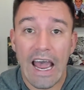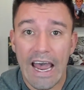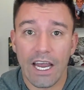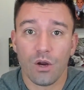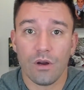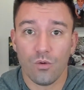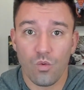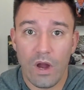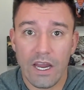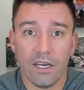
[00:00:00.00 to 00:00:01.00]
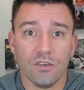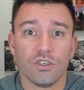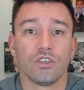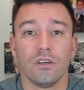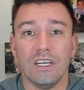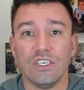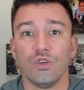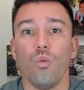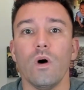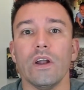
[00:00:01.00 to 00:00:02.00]
accurate range
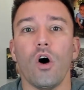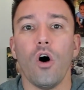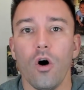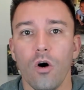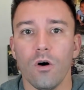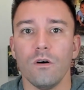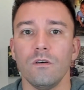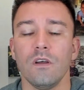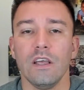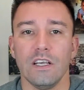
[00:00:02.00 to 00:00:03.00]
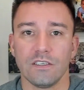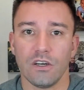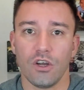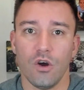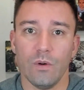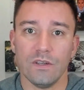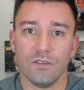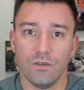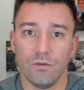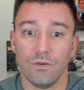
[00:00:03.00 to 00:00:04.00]
into what all is going to go
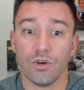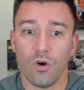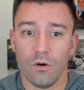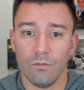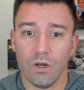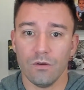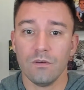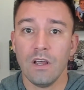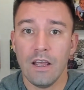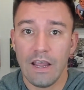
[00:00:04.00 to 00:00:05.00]
into your home loan